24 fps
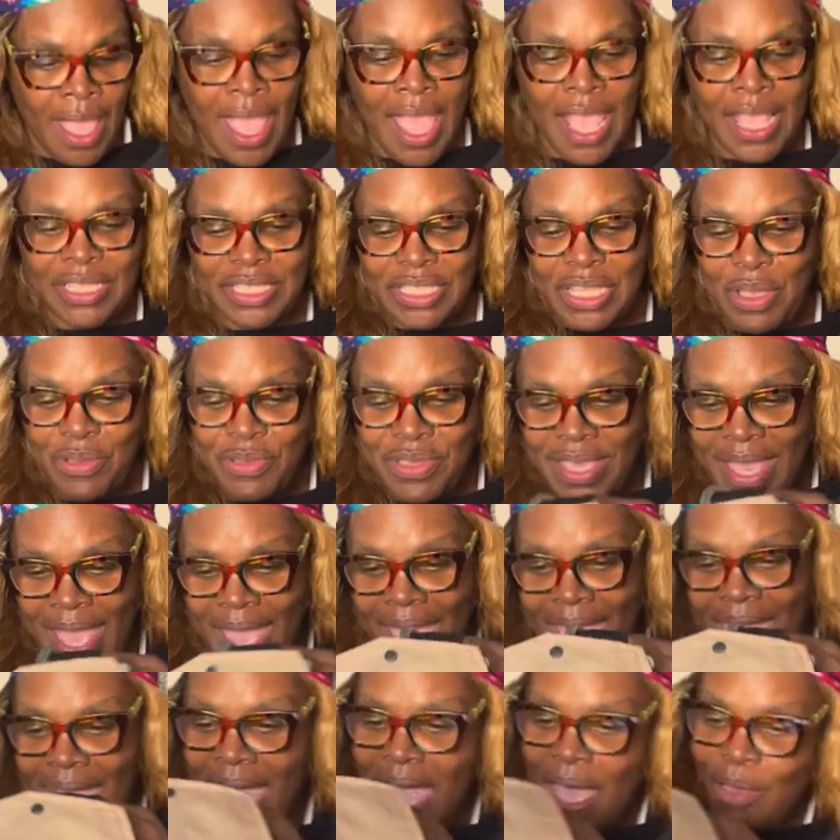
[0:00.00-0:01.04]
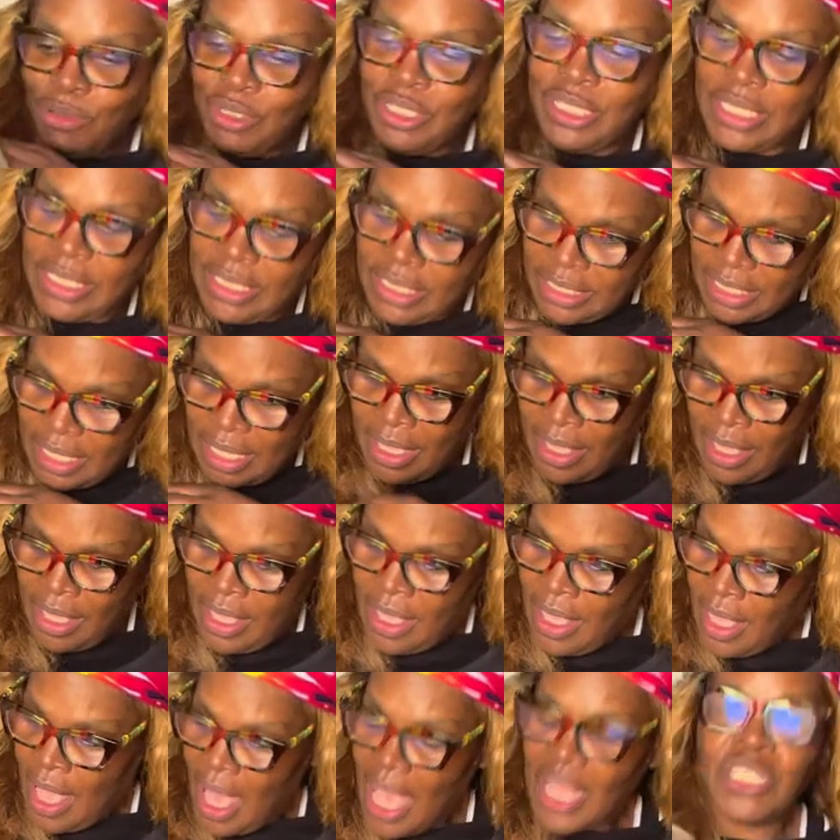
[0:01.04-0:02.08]
And so yeah,
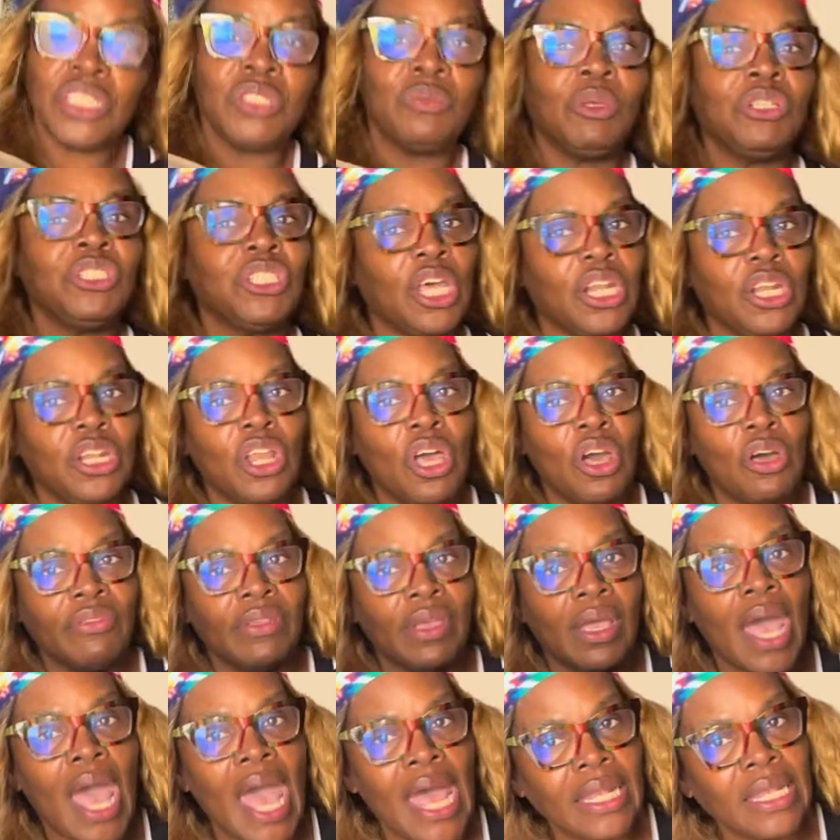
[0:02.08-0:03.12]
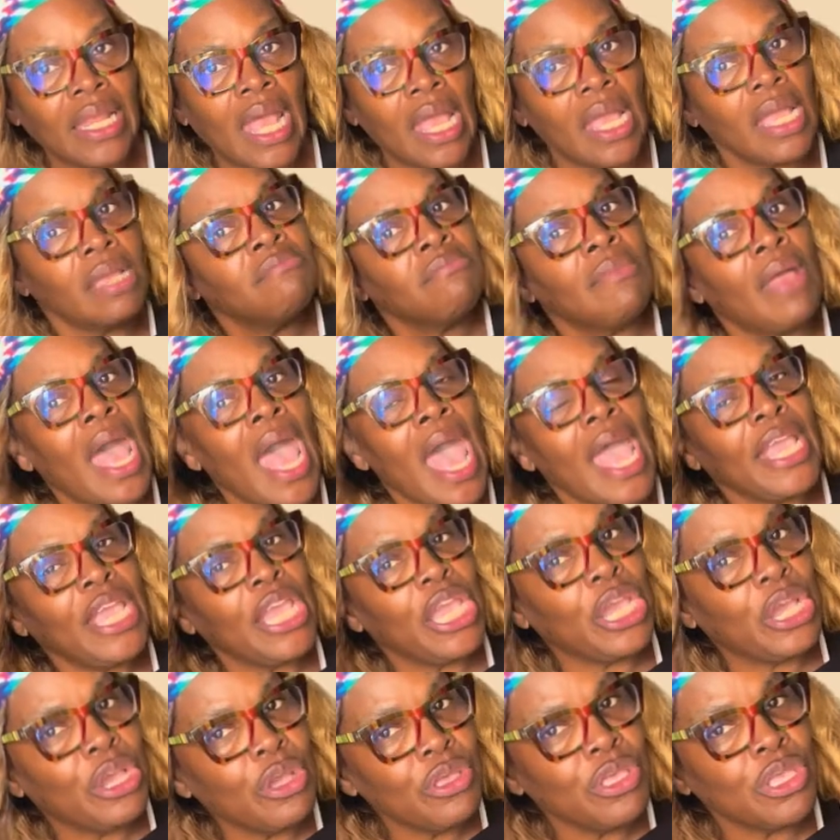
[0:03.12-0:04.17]
I just want y'all to know that I
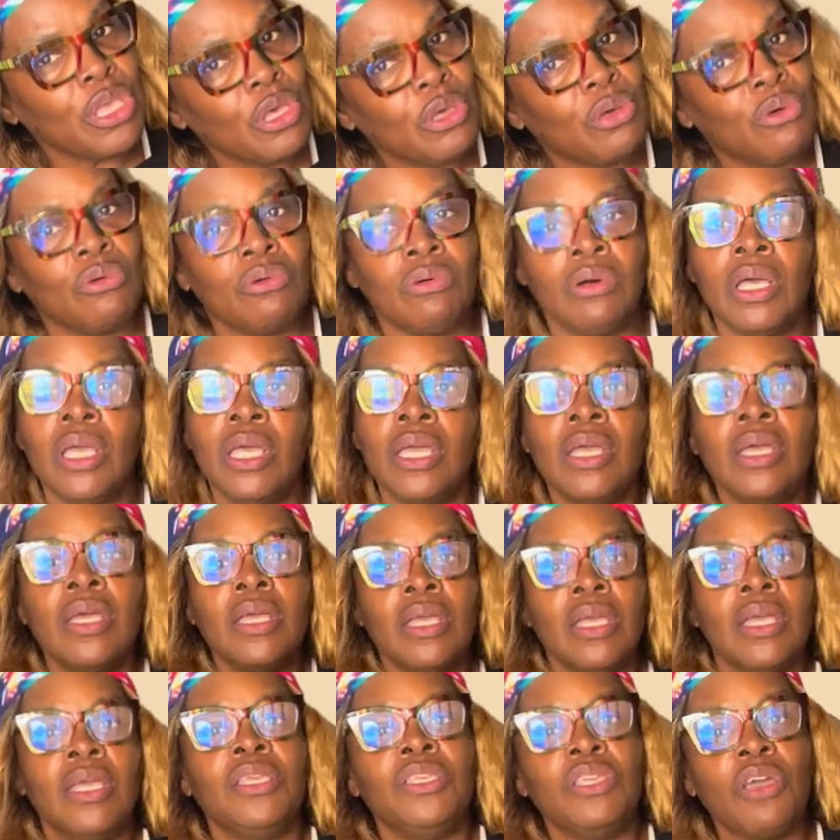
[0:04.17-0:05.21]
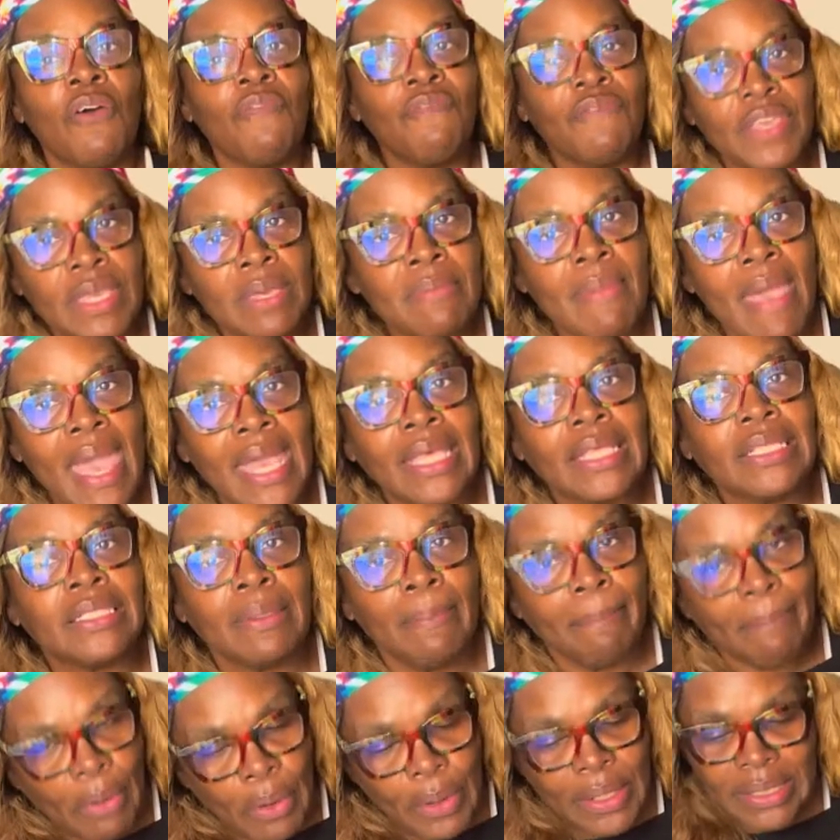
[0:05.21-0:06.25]
hear you. Your feedback is
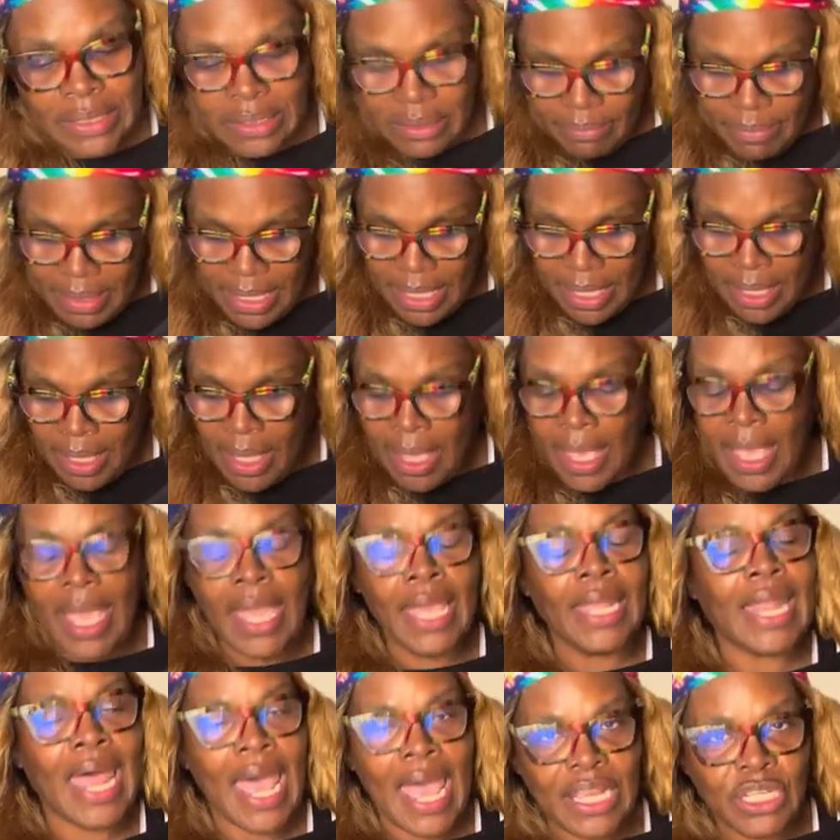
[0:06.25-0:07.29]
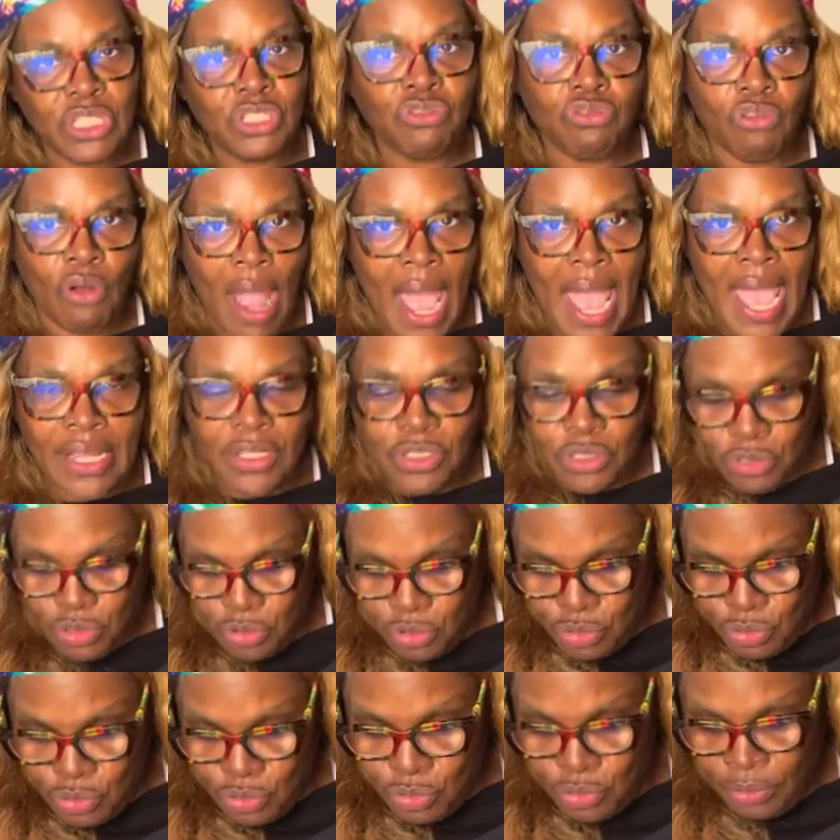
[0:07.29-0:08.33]
important to me, and I try
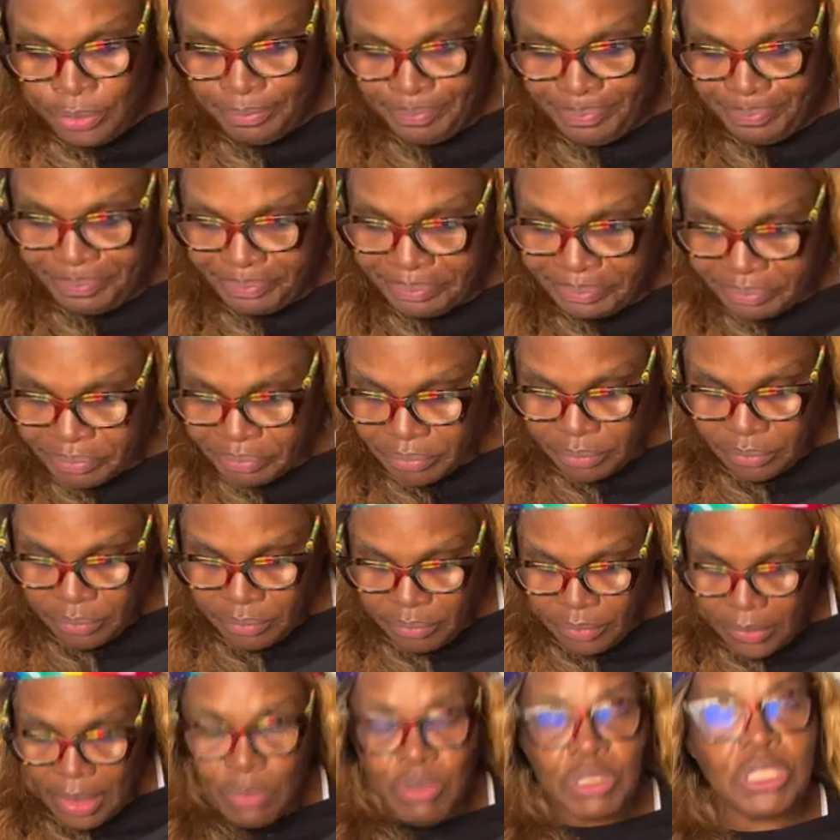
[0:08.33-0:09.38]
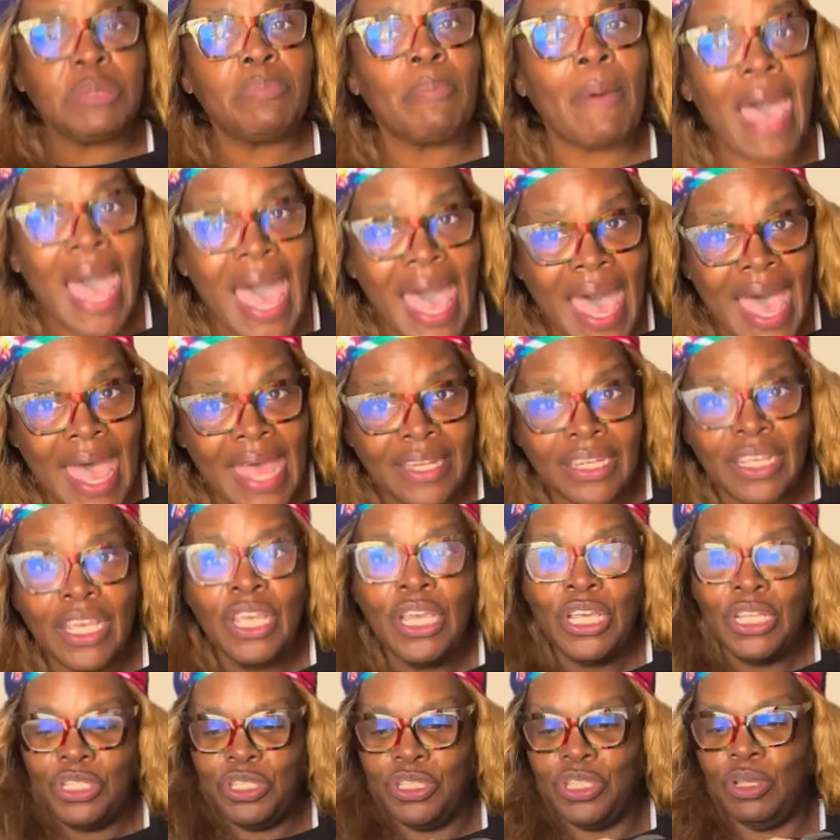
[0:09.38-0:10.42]
to respond
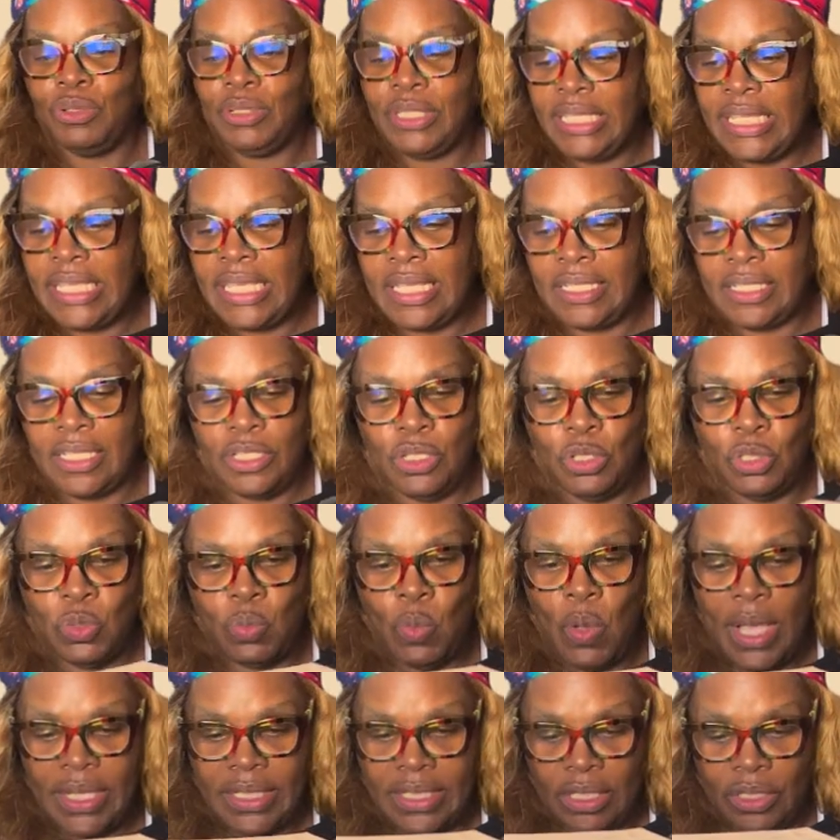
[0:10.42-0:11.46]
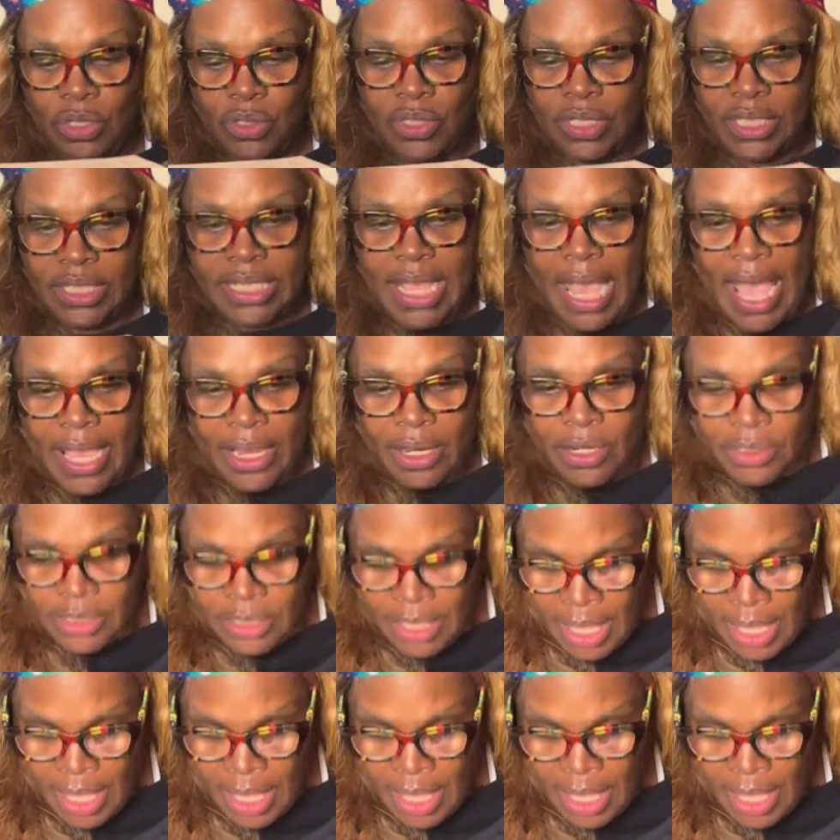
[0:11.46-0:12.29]
to those needs and those wants and those desires.